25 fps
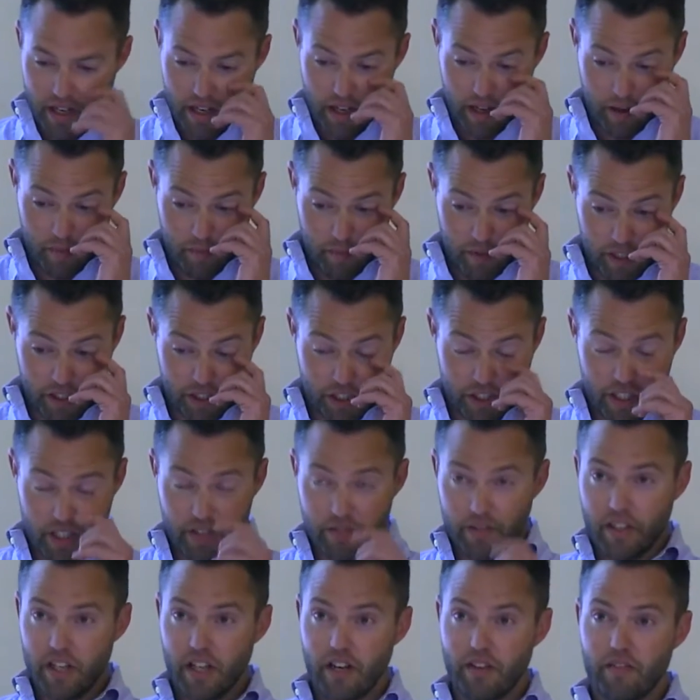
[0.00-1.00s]

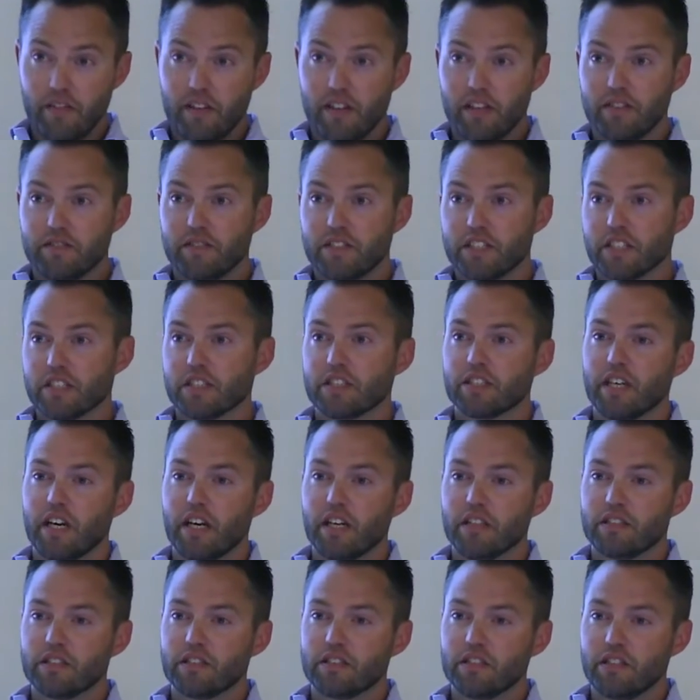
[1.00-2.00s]
achieve a level of
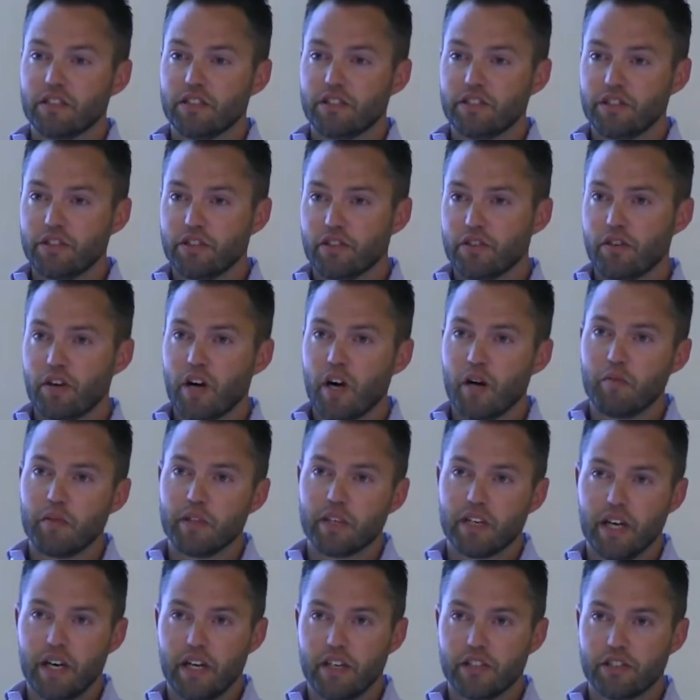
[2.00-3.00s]
success, it's your
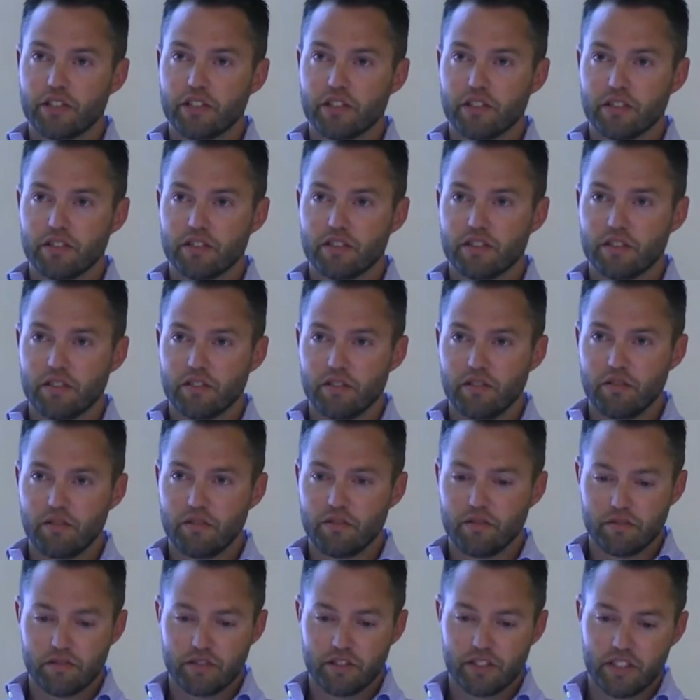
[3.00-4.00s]
obligation
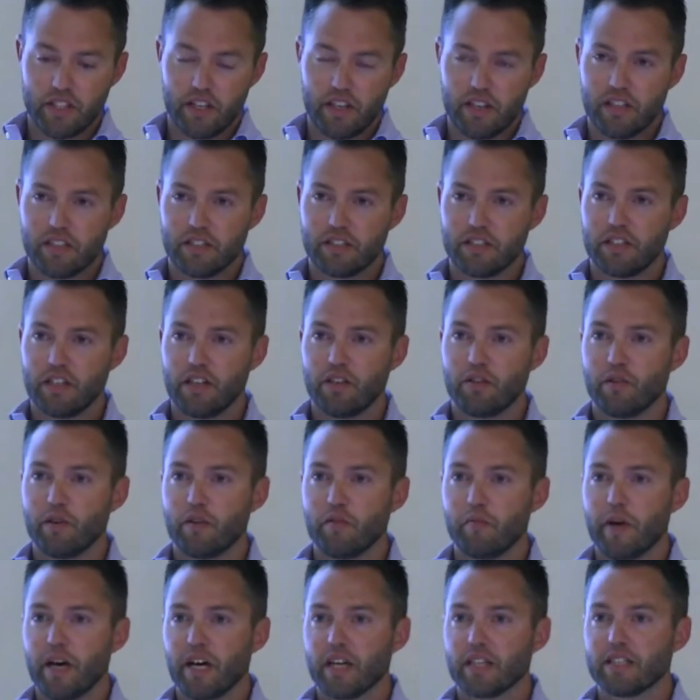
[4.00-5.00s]
to send the
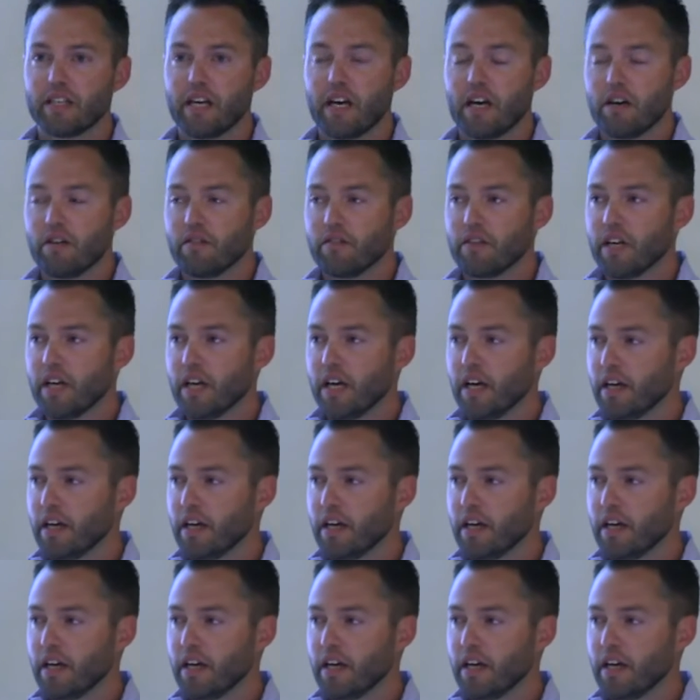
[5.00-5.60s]
stairwell back down.